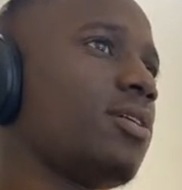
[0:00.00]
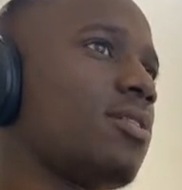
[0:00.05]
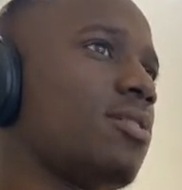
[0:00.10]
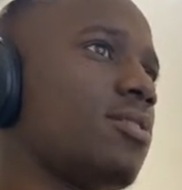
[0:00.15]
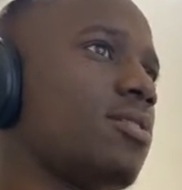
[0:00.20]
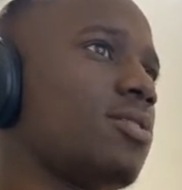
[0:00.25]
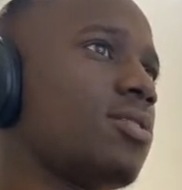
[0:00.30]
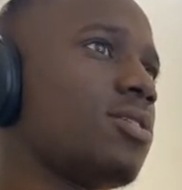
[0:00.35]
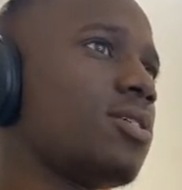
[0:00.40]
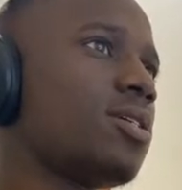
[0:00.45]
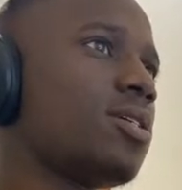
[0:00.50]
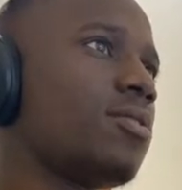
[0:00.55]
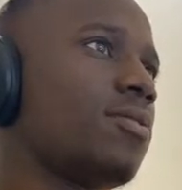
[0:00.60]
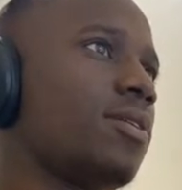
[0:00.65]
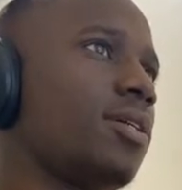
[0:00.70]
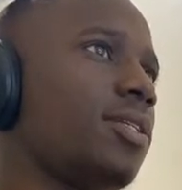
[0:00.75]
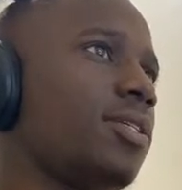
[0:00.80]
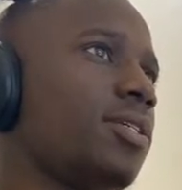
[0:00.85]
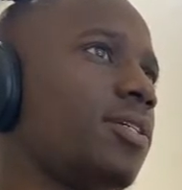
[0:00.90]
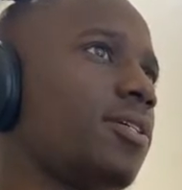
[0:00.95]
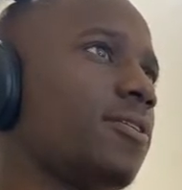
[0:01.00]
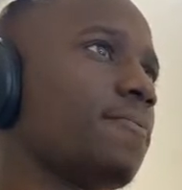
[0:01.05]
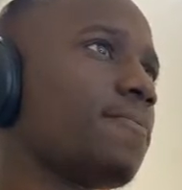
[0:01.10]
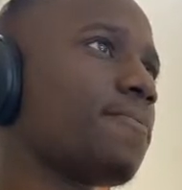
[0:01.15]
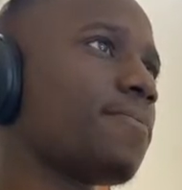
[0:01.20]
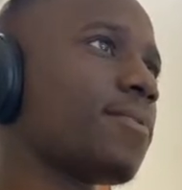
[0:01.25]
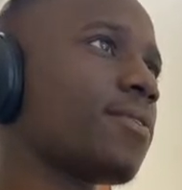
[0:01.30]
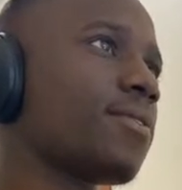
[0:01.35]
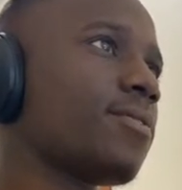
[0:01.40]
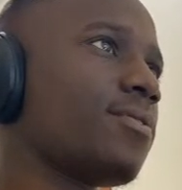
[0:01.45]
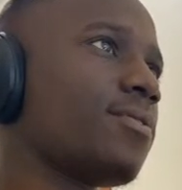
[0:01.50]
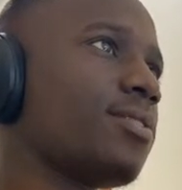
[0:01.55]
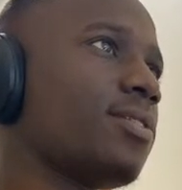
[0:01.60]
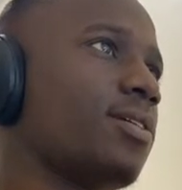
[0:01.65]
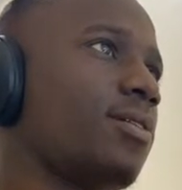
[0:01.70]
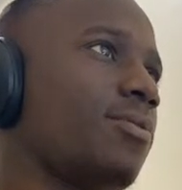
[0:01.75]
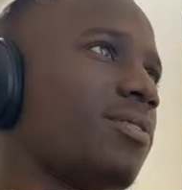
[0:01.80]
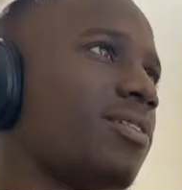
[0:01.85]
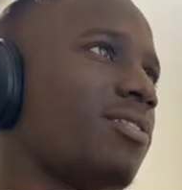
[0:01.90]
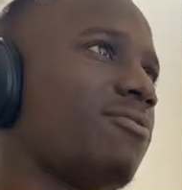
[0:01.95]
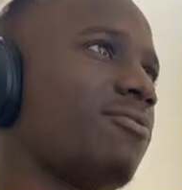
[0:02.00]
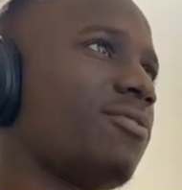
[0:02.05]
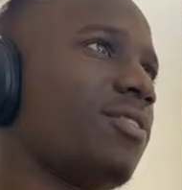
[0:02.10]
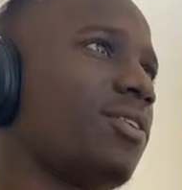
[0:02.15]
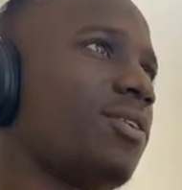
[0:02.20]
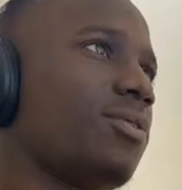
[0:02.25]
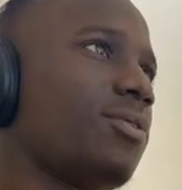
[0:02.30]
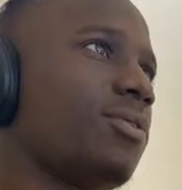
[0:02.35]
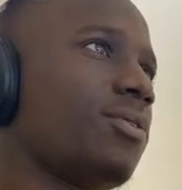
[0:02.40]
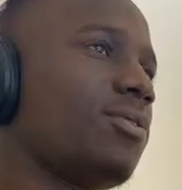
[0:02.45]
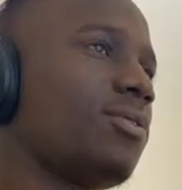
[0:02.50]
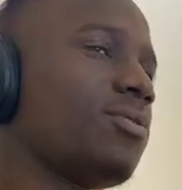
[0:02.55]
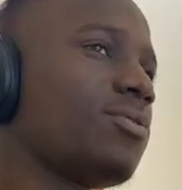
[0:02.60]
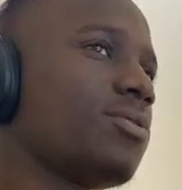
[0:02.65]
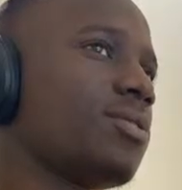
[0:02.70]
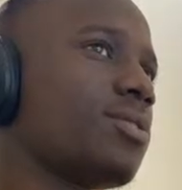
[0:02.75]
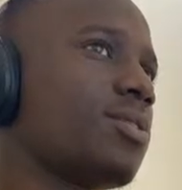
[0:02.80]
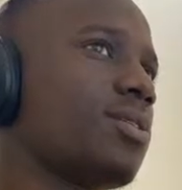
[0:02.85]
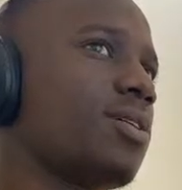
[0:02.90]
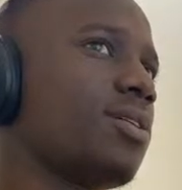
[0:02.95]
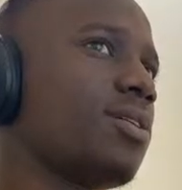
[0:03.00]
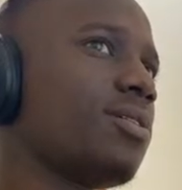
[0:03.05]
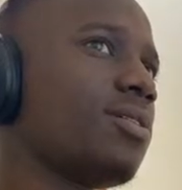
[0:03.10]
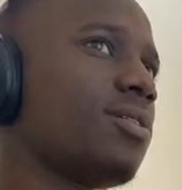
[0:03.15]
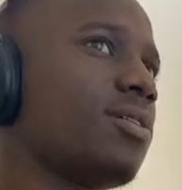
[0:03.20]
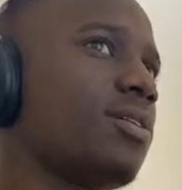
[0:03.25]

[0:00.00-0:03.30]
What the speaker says: This right here, considering we have equal lows there,